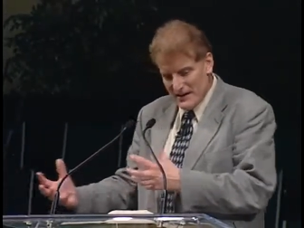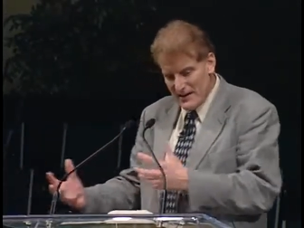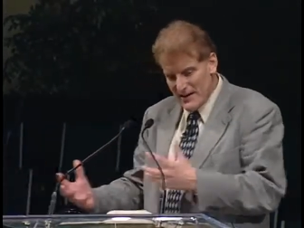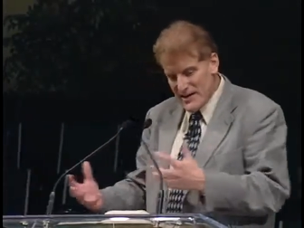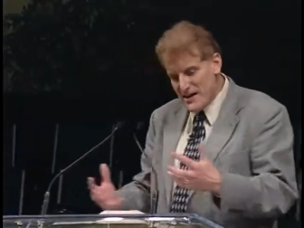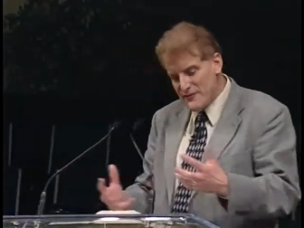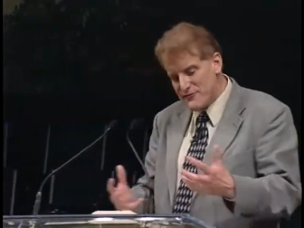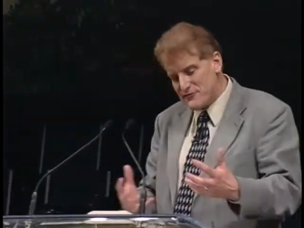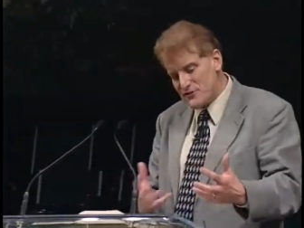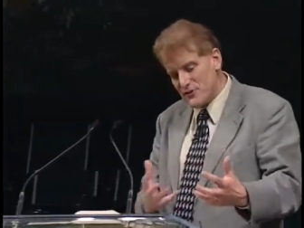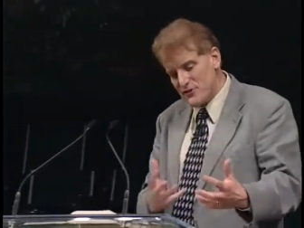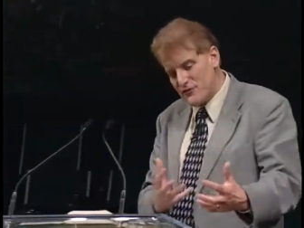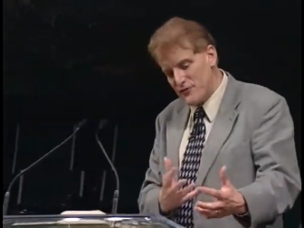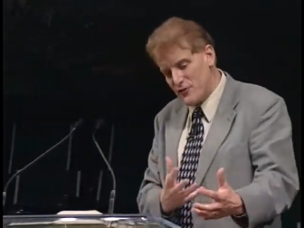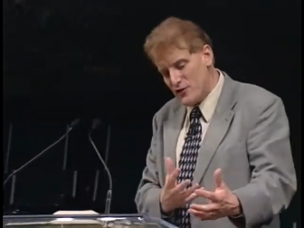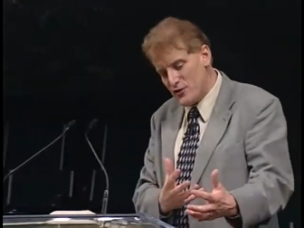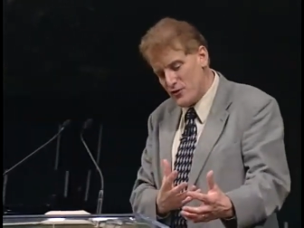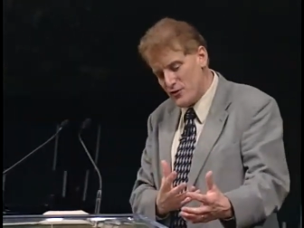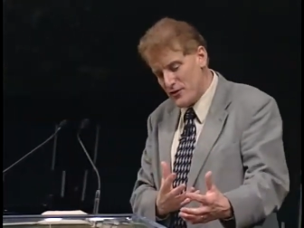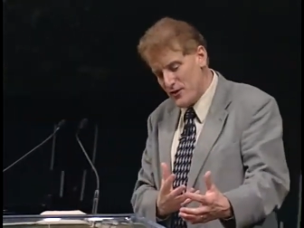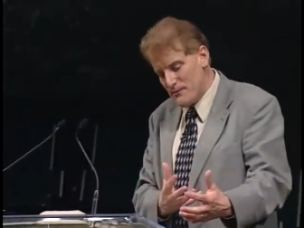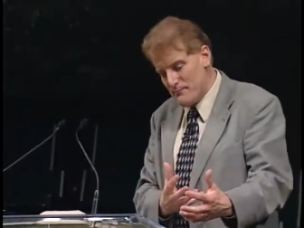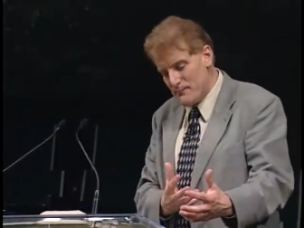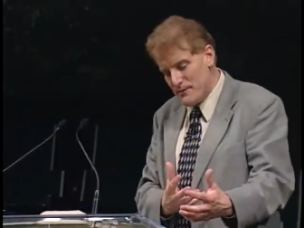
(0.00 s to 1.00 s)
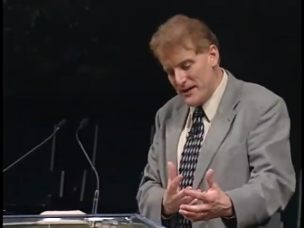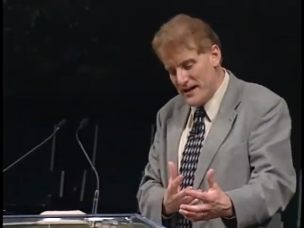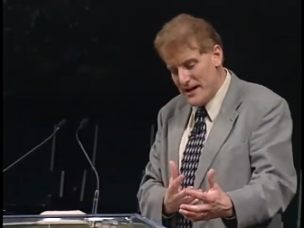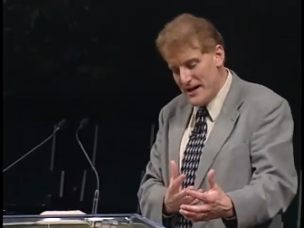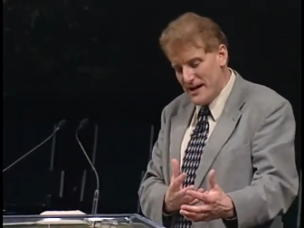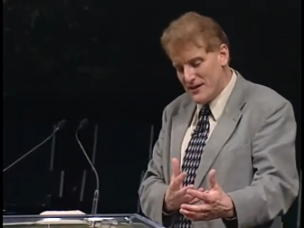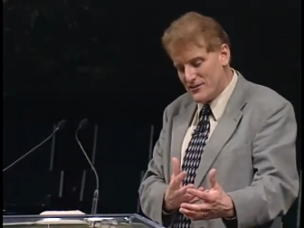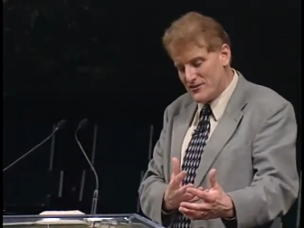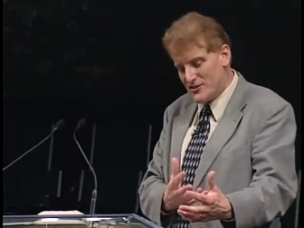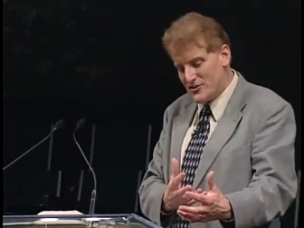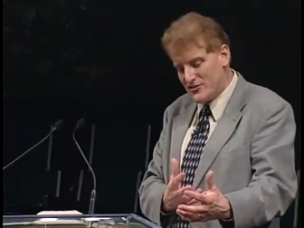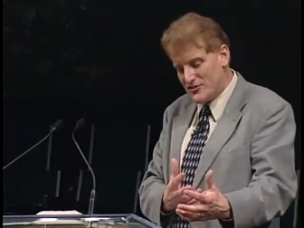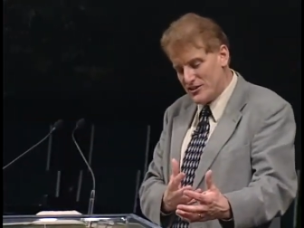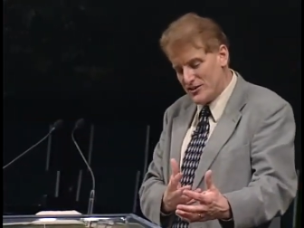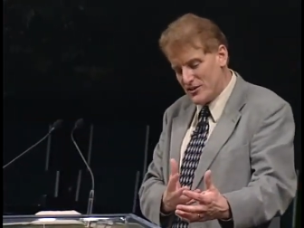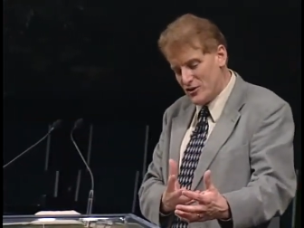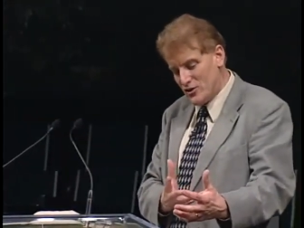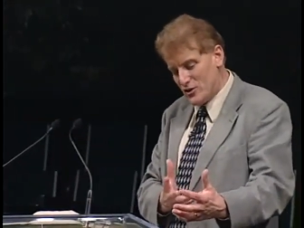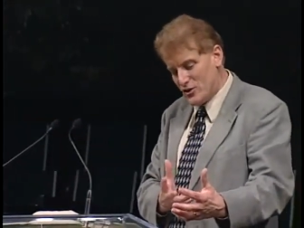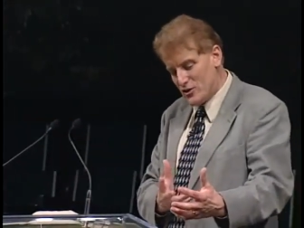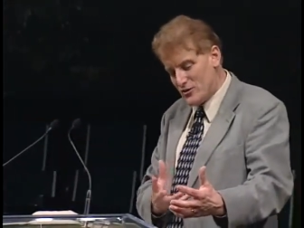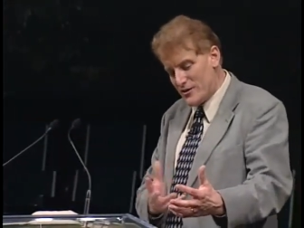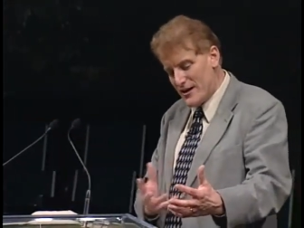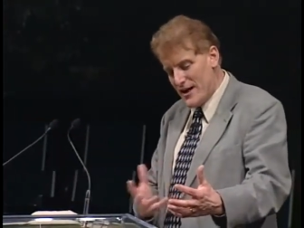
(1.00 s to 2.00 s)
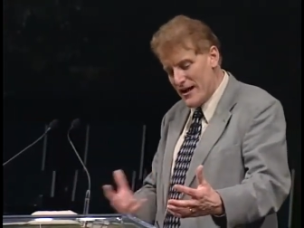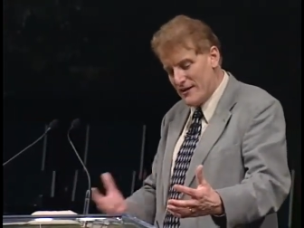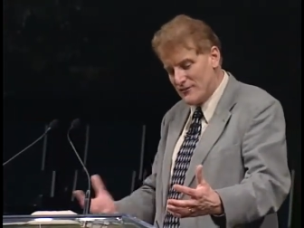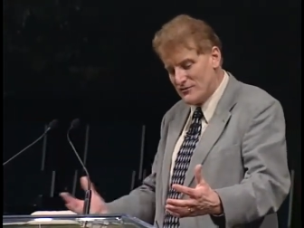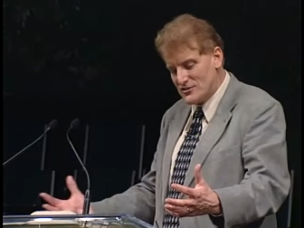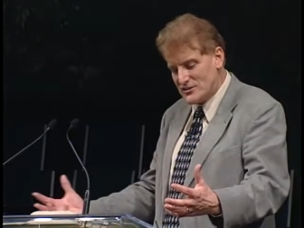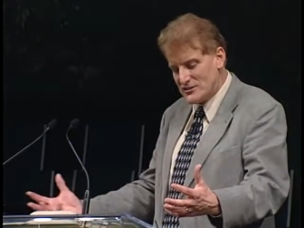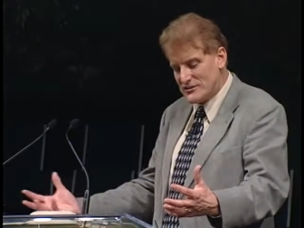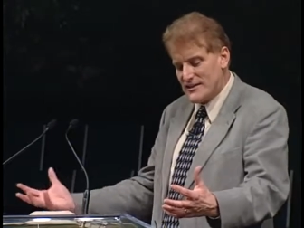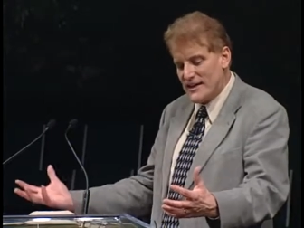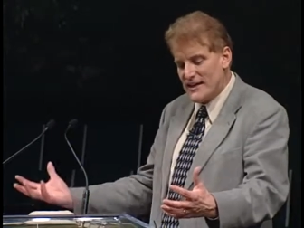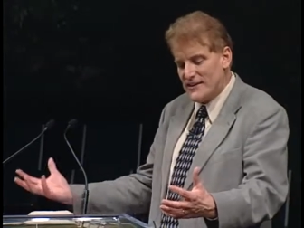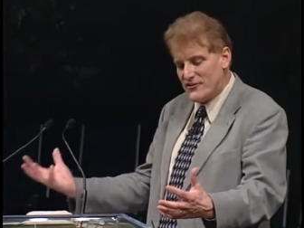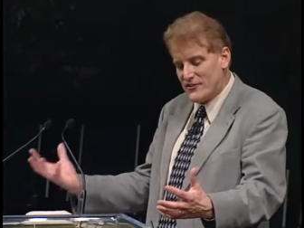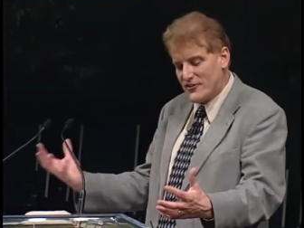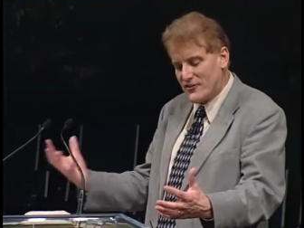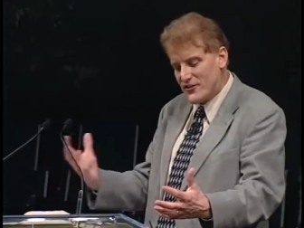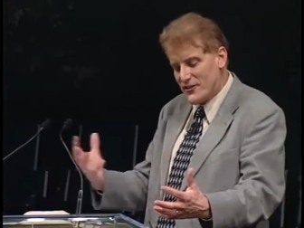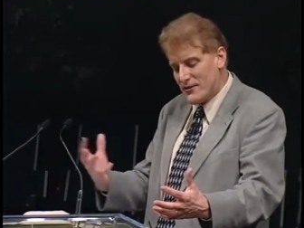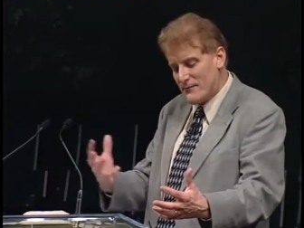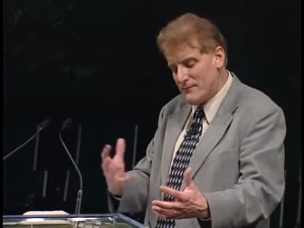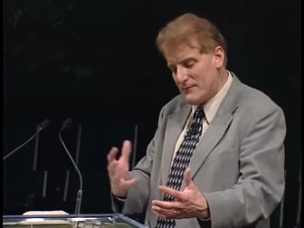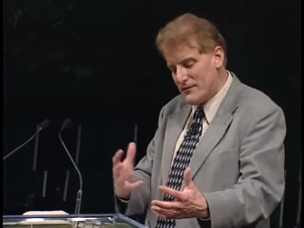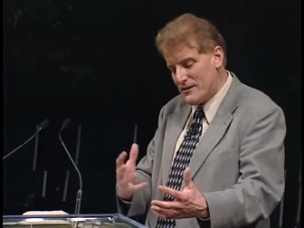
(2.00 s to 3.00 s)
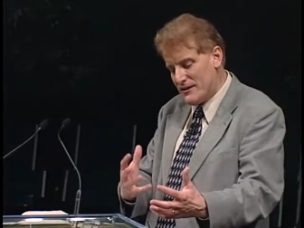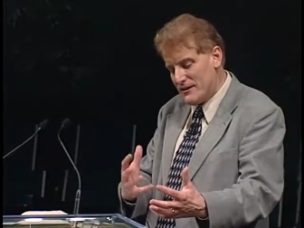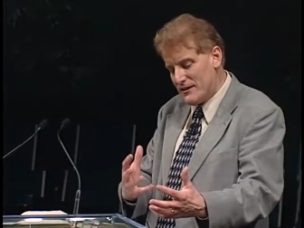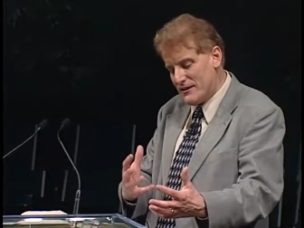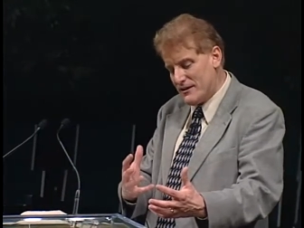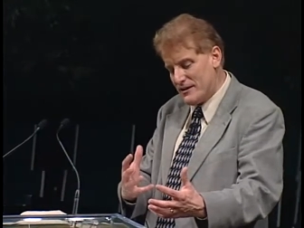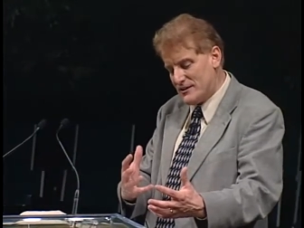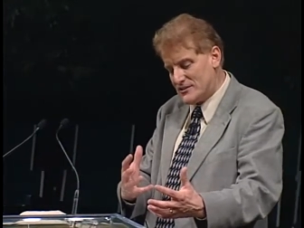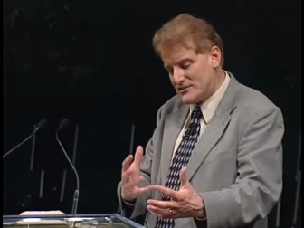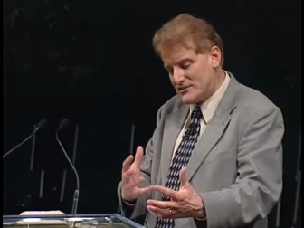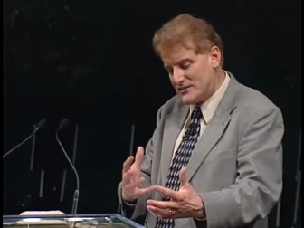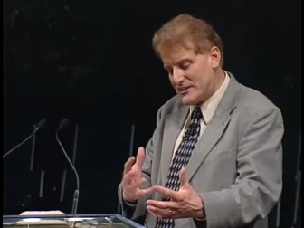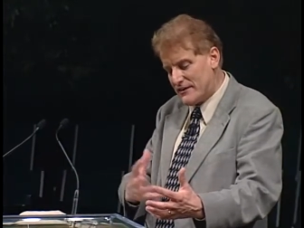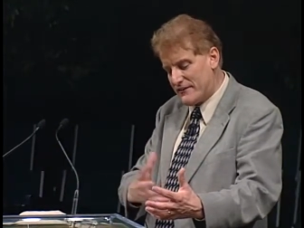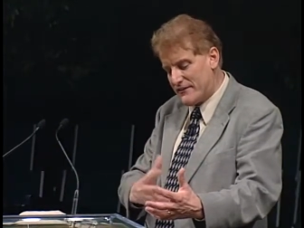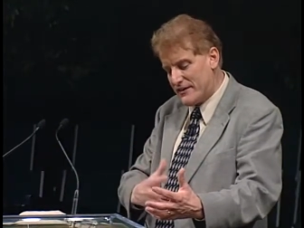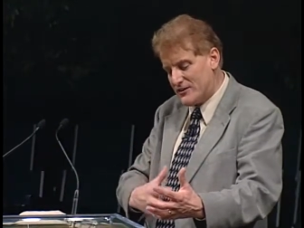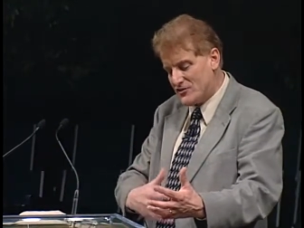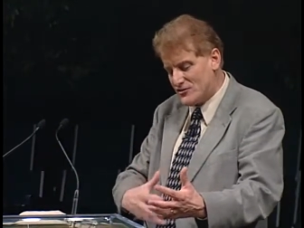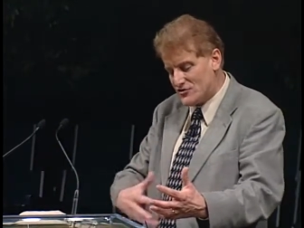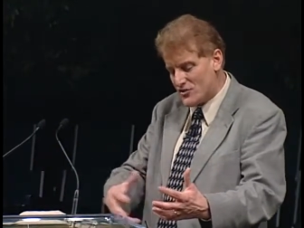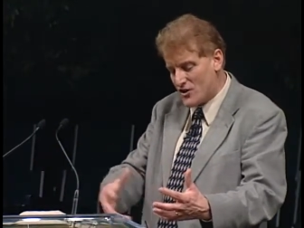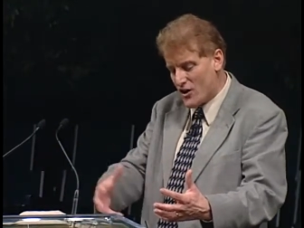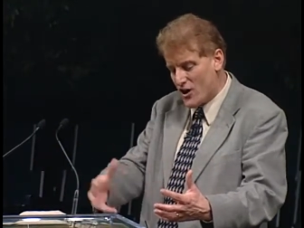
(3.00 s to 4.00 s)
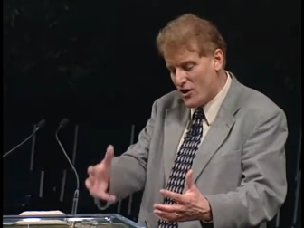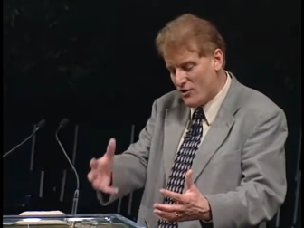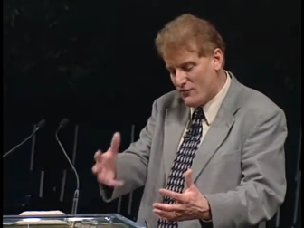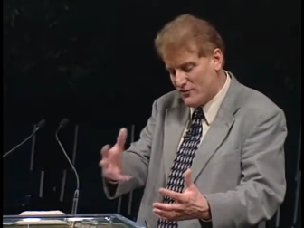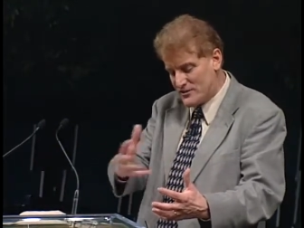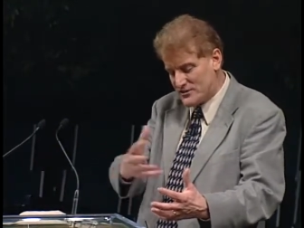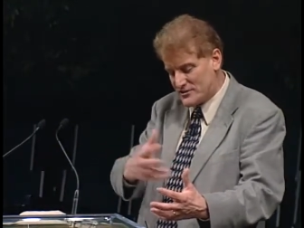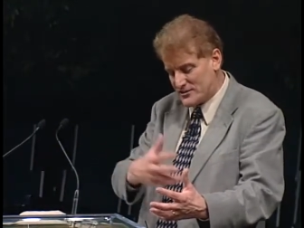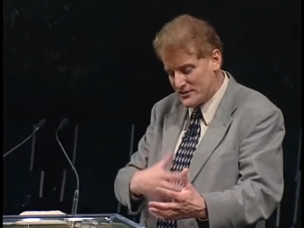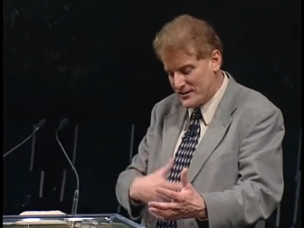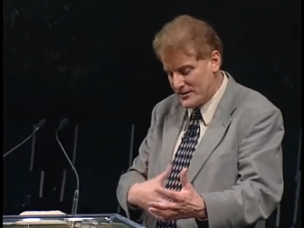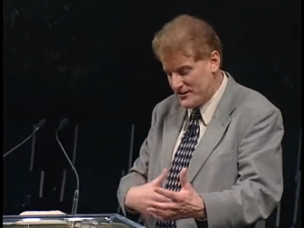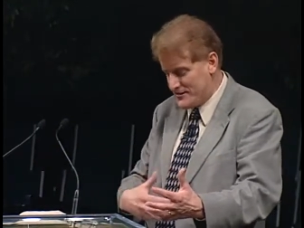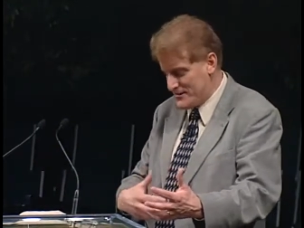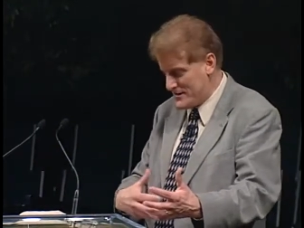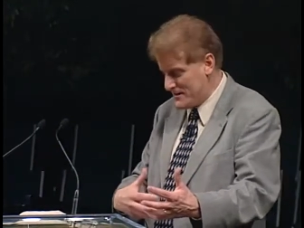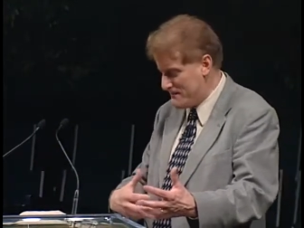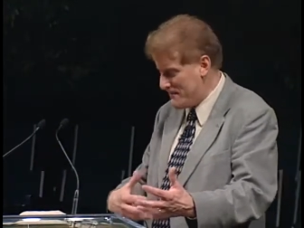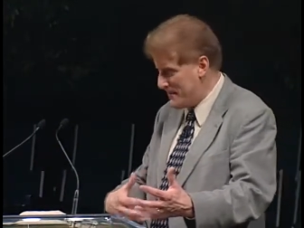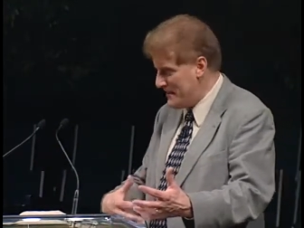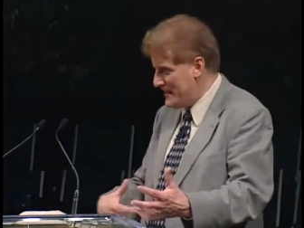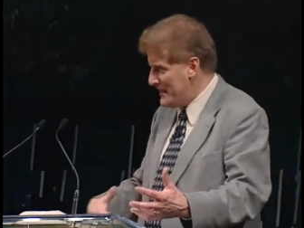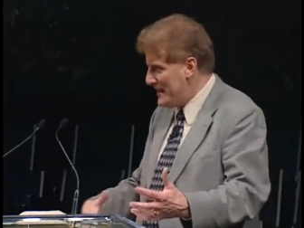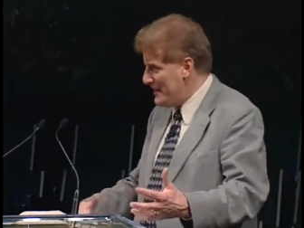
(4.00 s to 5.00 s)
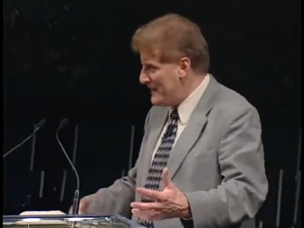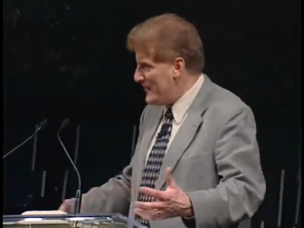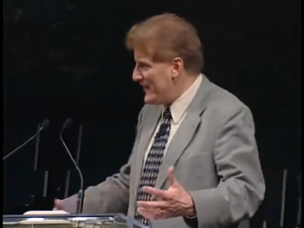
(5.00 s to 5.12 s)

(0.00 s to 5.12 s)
left a few of them behind to till the ground, sent some Assyrians to oversee them.